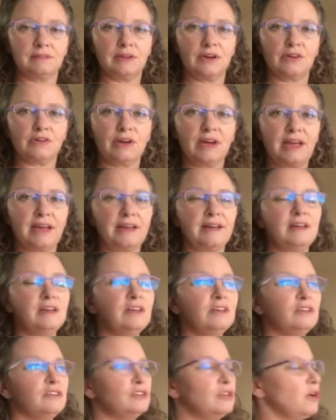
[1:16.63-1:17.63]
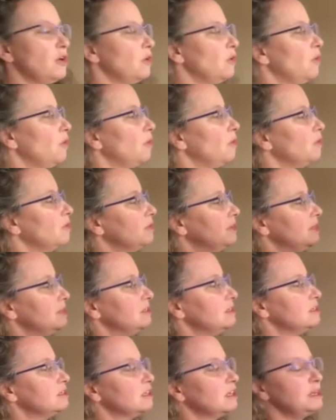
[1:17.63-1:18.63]
Okay, so this
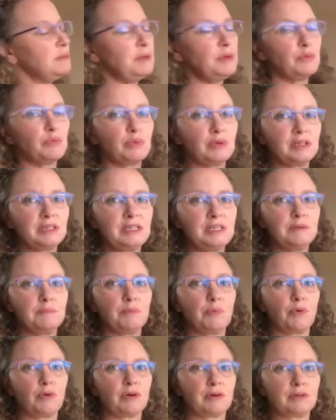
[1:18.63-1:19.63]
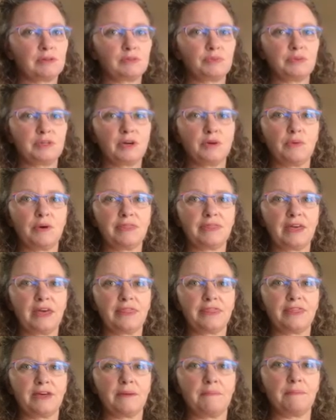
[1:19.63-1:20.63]
is going to be really important. We don't want
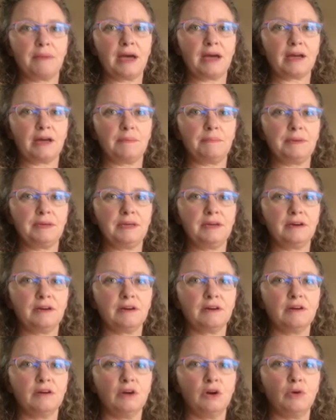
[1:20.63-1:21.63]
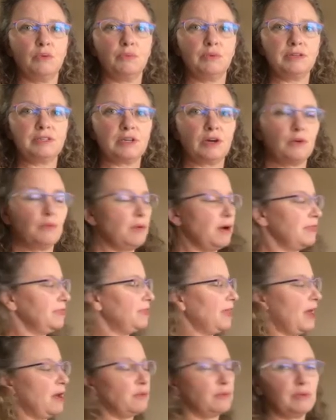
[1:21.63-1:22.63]
that thumb back up here. We don't want
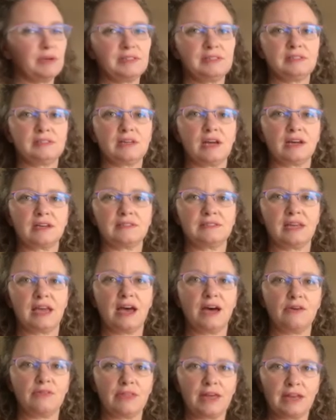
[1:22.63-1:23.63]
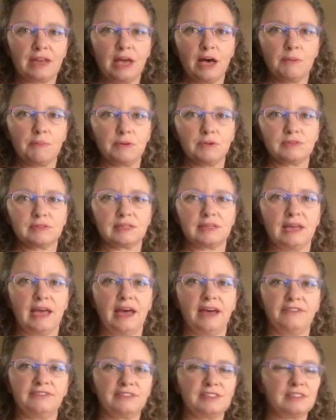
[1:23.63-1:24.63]
that wrist tucked down. That elbow is going to
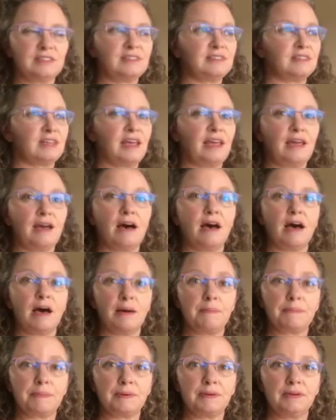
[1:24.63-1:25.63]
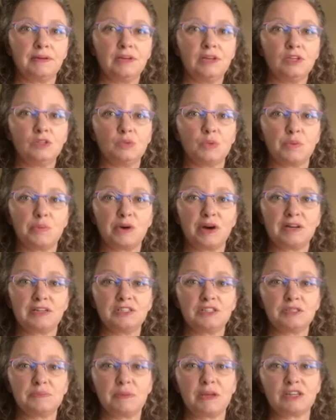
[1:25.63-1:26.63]
have to stay up. So we want to
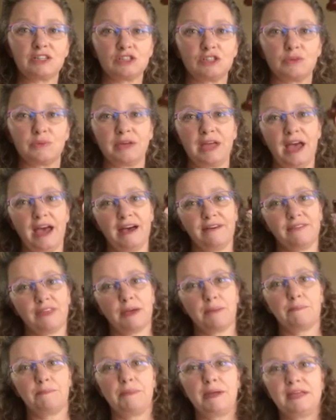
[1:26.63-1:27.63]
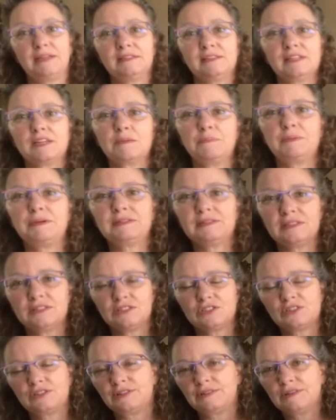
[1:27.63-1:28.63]
just make sure we have that basic
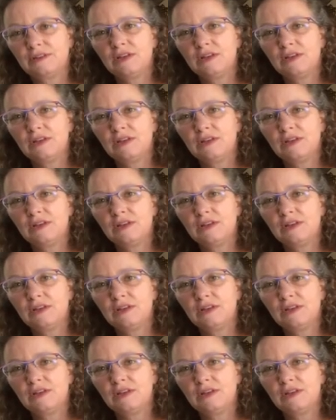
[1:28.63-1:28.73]
position.